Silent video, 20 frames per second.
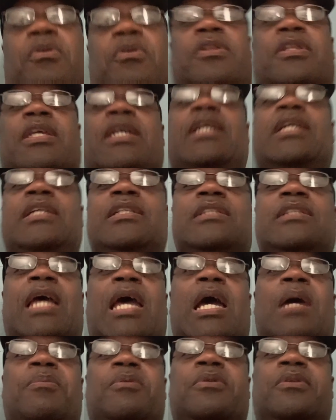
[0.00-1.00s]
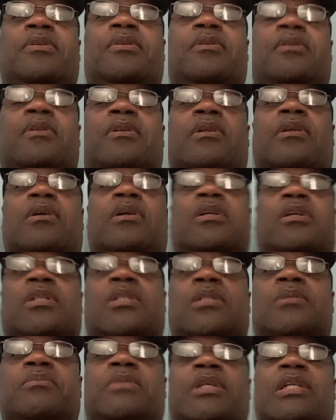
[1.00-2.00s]
things happen,
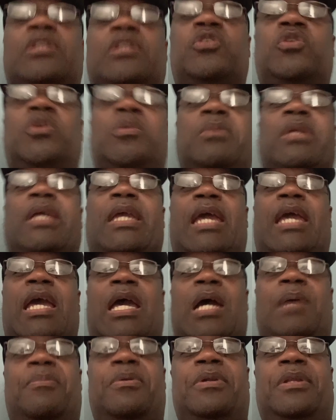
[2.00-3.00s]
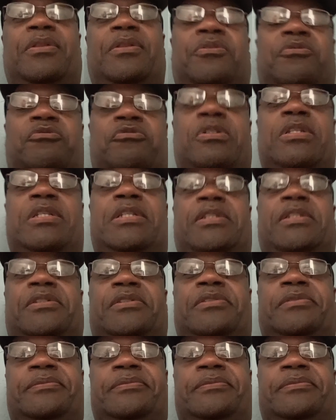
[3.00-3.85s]
they normally happen in threes.